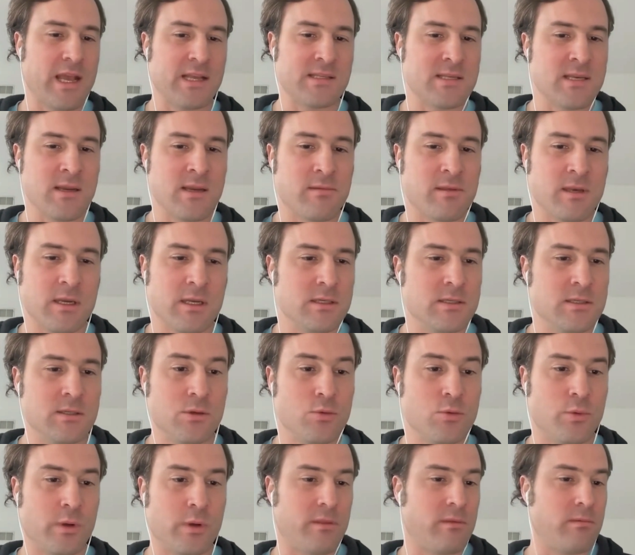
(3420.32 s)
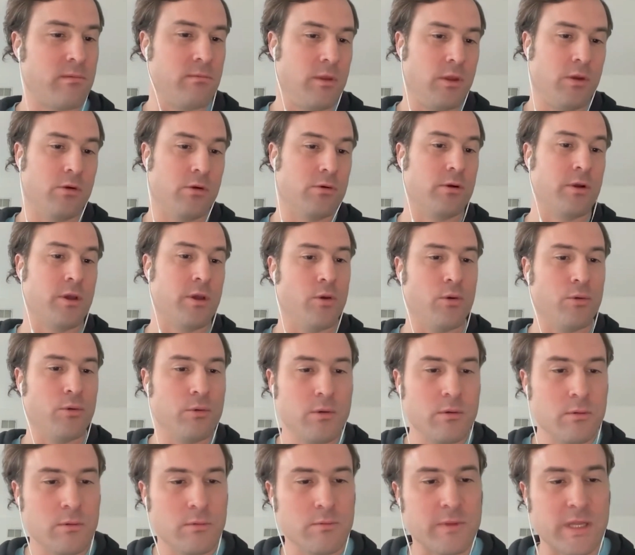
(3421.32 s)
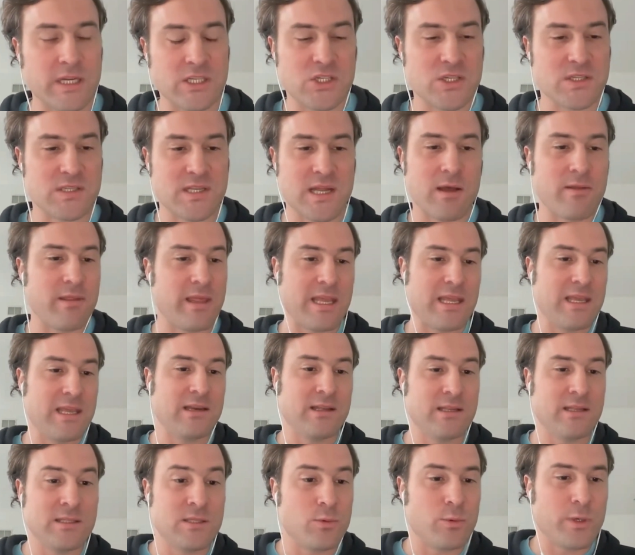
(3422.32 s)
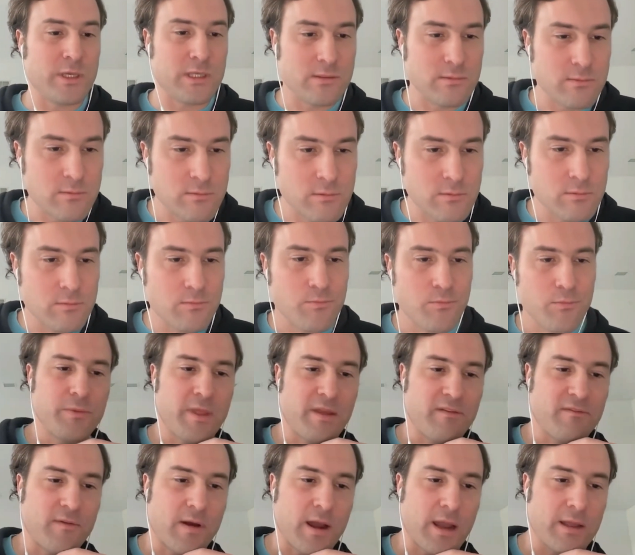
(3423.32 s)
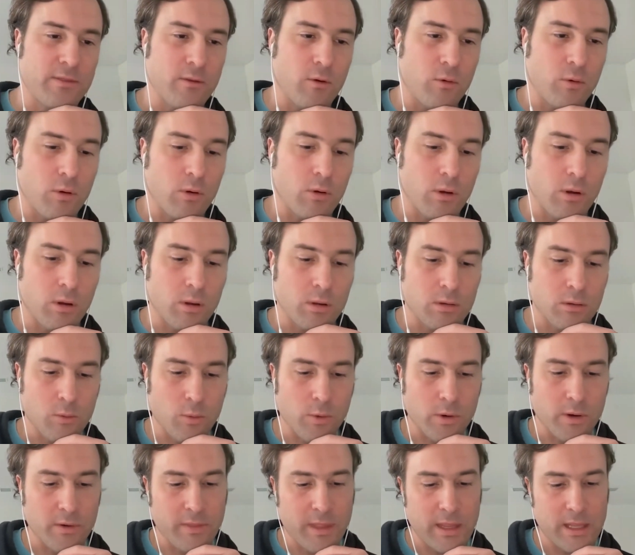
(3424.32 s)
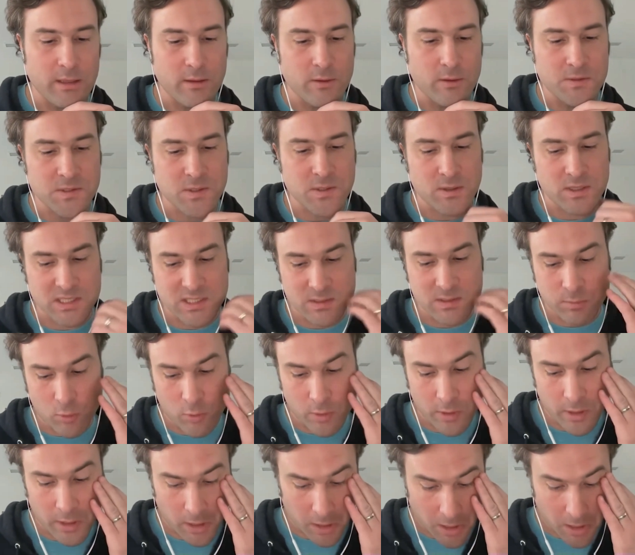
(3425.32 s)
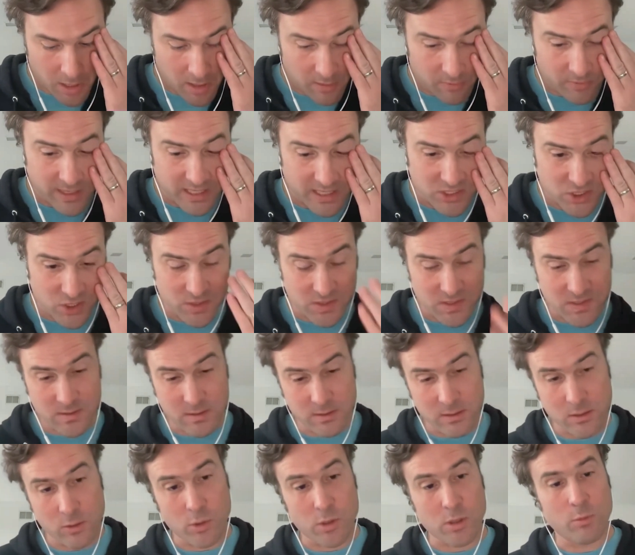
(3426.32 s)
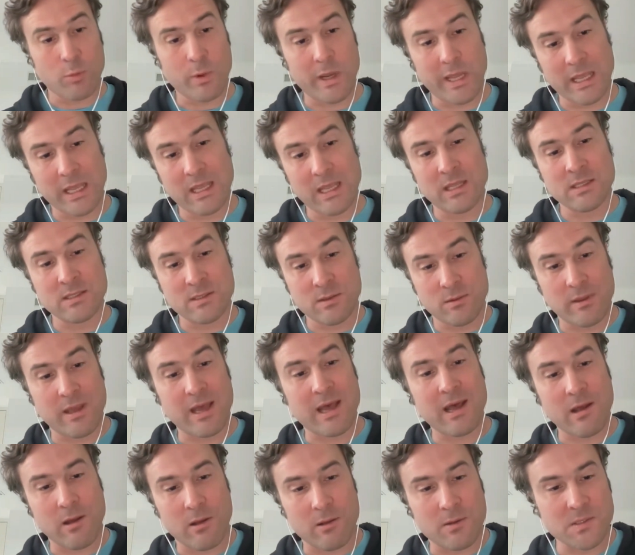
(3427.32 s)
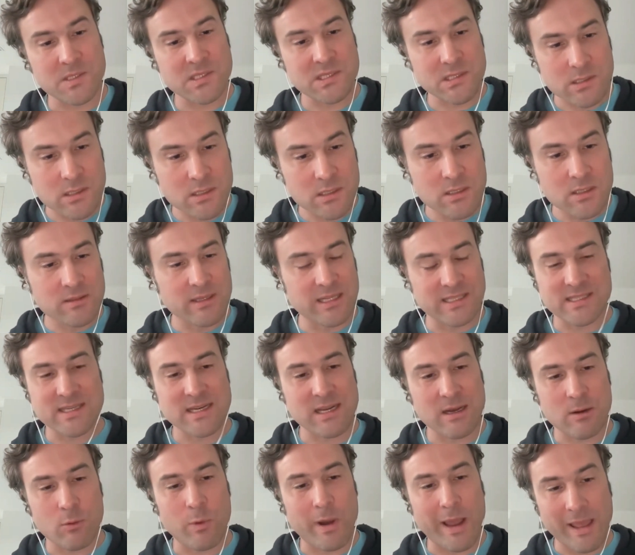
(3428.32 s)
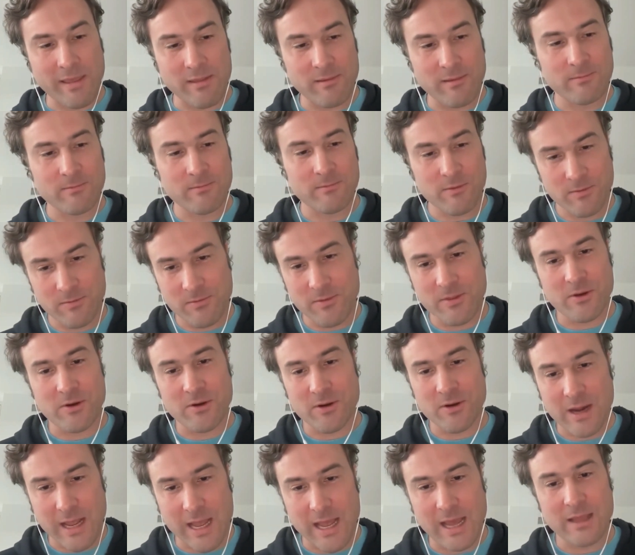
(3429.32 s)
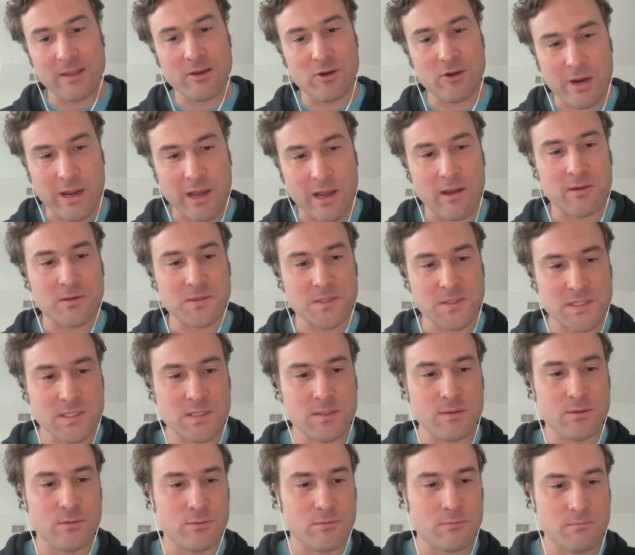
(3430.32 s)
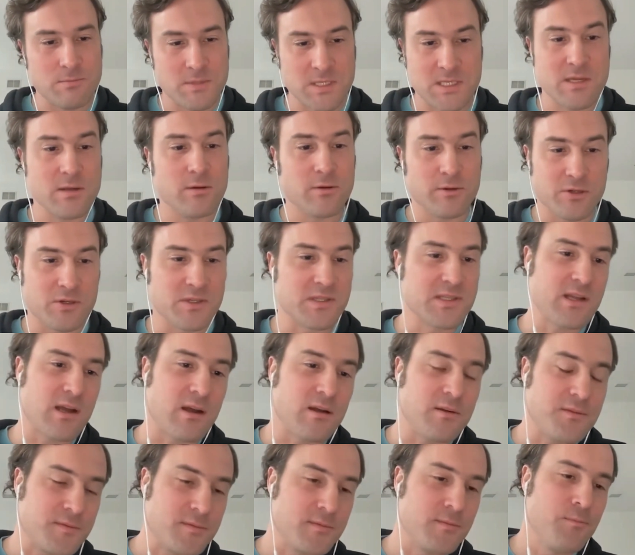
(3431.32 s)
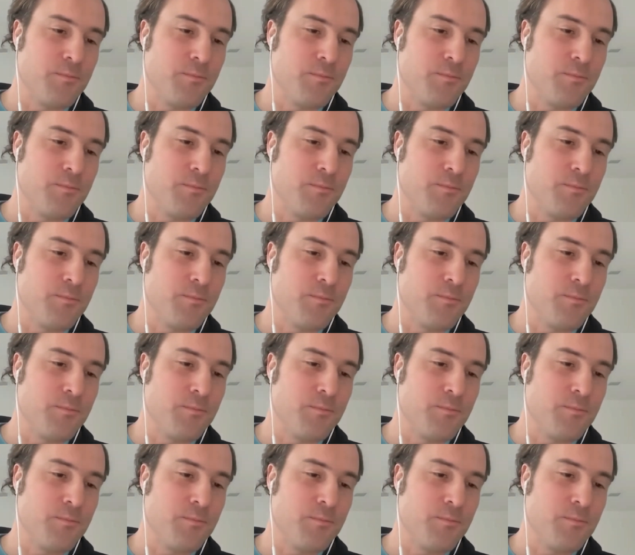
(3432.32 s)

has nothing to do with your code. That's just how they get into it. They find the hole or they use an exploit. That's just the doorway into the house. That's not why they're at your house to steal your stuff.